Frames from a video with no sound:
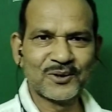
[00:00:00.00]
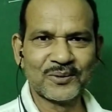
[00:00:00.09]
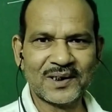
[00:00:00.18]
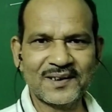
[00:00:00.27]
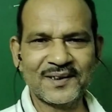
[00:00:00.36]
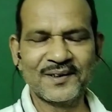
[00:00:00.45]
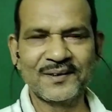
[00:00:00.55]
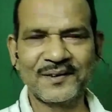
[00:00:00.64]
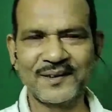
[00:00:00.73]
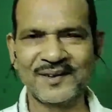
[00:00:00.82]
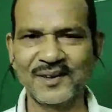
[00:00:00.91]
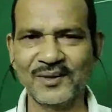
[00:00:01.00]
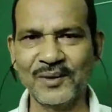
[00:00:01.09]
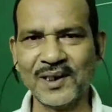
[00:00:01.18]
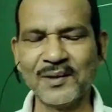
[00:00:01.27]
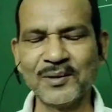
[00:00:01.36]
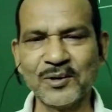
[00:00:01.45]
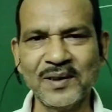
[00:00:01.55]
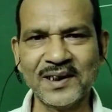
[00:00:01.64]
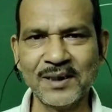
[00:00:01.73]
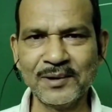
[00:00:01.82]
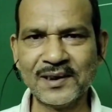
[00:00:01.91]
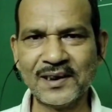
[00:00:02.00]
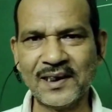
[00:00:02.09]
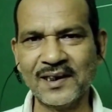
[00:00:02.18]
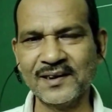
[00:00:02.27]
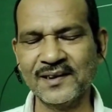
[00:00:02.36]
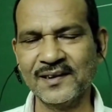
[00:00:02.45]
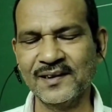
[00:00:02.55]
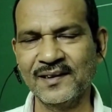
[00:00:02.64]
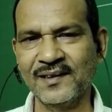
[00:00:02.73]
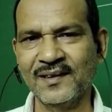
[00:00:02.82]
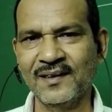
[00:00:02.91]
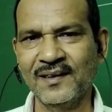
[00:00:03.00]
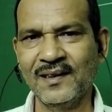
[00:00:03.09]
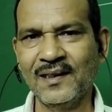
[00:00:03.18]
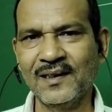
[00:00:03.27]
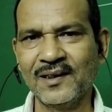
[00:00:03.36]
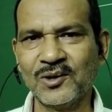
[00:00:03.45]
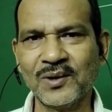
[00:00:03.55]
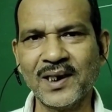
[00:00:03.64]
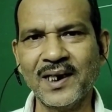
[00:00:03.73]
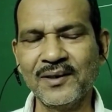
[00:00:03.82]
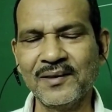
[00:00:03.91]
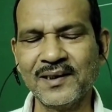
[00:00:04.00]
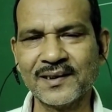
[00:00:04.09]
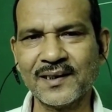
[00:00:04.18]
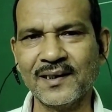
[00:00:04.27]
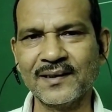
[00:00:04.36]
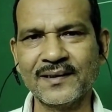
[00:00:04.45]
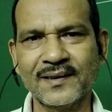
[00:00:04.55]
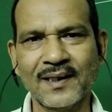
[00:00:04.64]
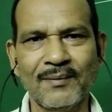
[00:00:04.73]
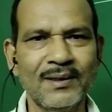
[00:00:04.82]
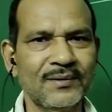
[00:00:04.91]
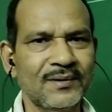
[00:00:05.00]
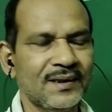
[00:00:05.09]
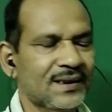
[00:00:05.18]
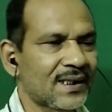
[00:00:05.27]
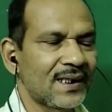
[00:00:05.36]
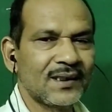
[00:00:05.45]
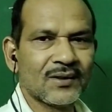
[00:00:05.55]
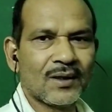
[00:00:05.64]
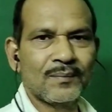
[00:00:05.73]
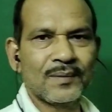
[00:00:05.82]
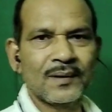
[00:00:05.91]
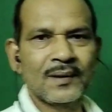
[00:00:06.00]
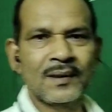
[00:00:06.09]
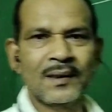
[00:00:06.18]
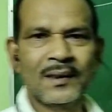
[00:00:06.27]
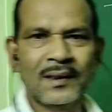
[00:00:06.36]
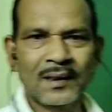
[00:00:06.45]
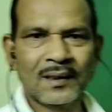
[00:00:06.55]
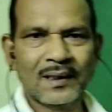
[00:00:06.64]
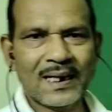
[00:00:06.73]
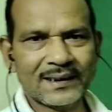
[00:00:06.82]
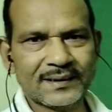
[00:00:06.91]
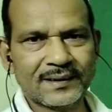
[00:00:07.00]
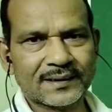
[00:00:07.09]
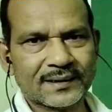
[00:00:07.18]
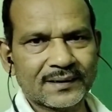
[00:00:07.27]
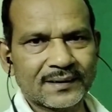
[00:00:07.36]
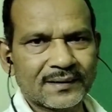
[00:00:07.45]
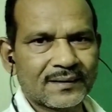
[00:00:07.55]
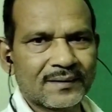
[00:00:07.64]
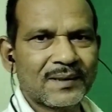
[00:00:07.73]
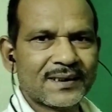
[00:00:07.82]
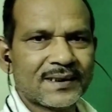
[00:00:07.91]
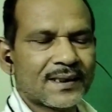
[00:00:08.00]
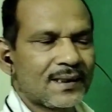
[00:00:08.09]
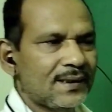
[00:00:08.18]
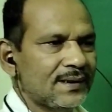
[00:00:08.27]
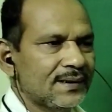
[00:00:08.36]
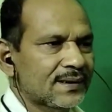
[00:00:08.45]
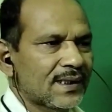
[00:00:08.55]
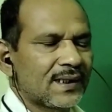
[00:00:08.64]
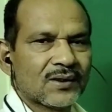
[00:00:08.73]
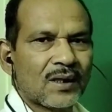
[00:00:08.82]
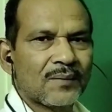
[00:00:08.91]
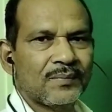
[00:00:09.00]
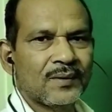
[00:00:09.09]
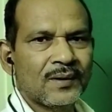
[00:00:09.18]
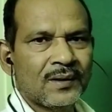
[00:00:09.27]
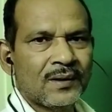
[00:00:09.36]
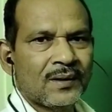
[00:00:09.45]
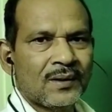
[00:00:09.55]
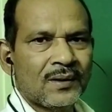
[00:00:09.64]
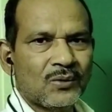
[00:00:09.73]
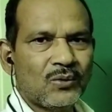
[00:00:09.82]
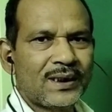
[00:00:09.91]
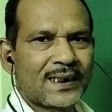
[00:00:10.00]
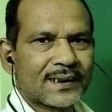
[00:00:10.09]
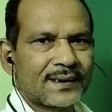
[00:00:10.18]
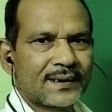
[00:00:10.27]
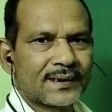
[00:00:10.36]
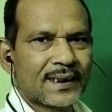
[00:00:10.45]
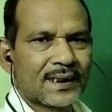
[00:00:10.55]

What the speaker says: students, welcome to my chemistry class. Today I will discuss about strength of acids. Basically, strength of weak acids.